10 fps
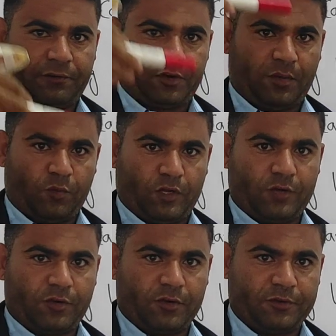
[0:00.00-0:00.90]
from one
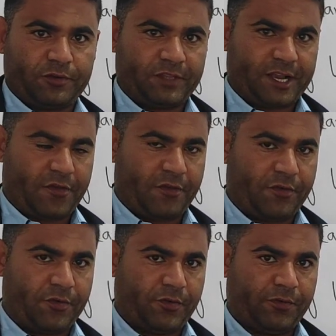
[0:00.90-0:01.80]
roof to the other
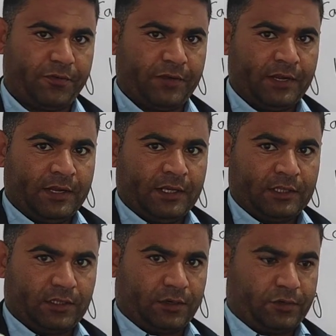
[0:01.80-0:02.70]
roof,
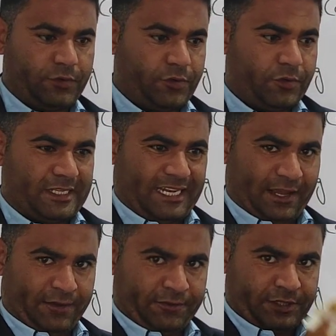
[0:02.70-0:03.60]
so you use a
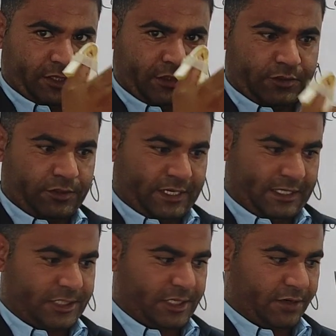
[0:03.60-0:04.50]
lift. You,
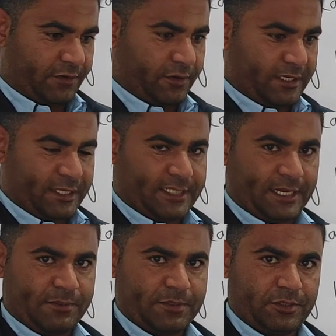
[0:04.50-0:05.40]
instead of using
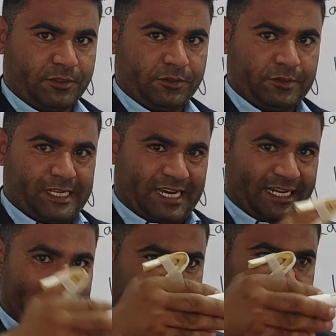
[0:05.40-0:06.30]
steps, you use a
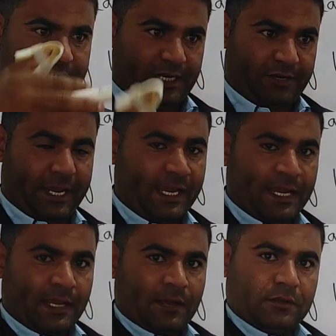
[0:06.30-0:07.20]
lift. Okay,
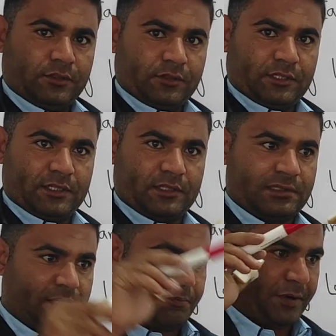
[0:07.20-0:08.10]
you
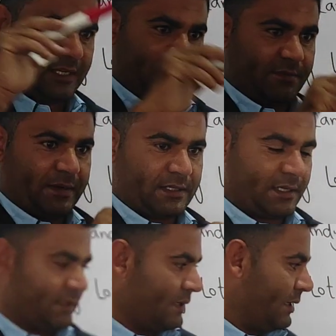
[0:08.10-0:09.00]
just press the
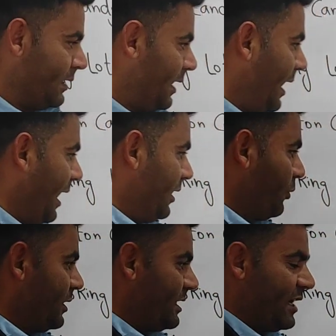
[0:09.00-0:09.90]
button,
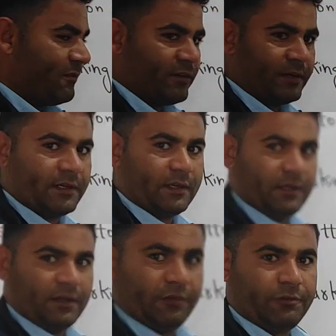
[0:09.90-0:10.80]
and whichever
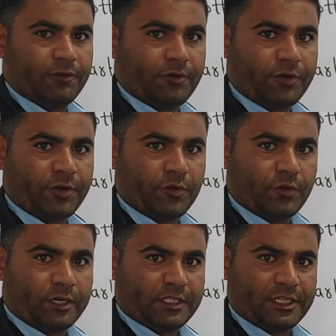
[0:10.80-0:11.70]
floor you
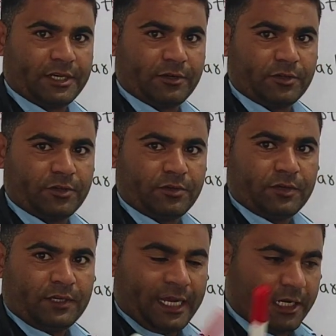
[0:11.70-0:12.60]
want to go to,
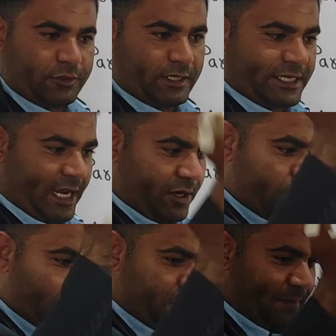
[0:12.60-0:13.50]
it will take
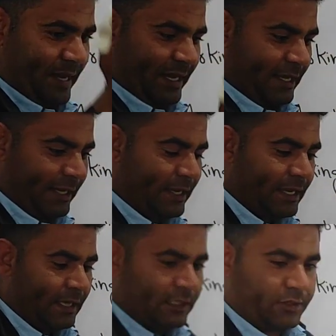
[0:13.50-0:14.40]
you
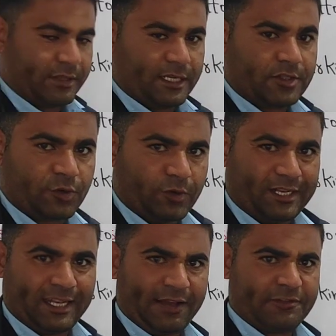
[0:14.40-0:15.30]
automatically. So that's called
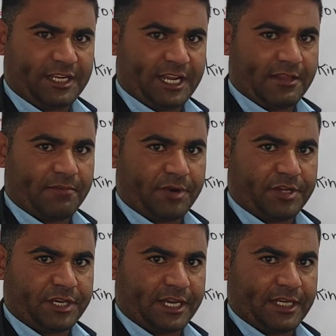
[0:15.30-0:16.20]
lift in the
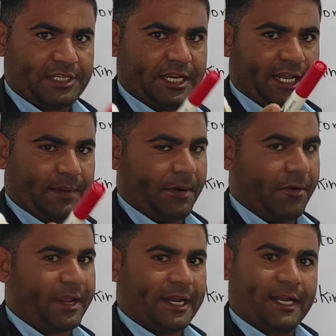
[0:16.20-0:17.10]
British English. In
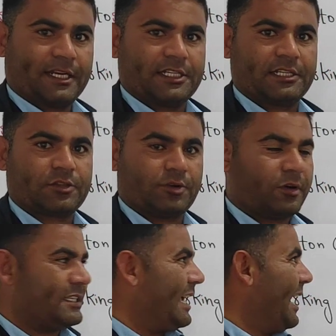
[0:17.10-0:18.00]
American English, it's
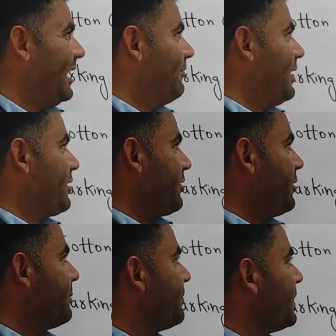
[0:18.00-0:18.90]
called elevator.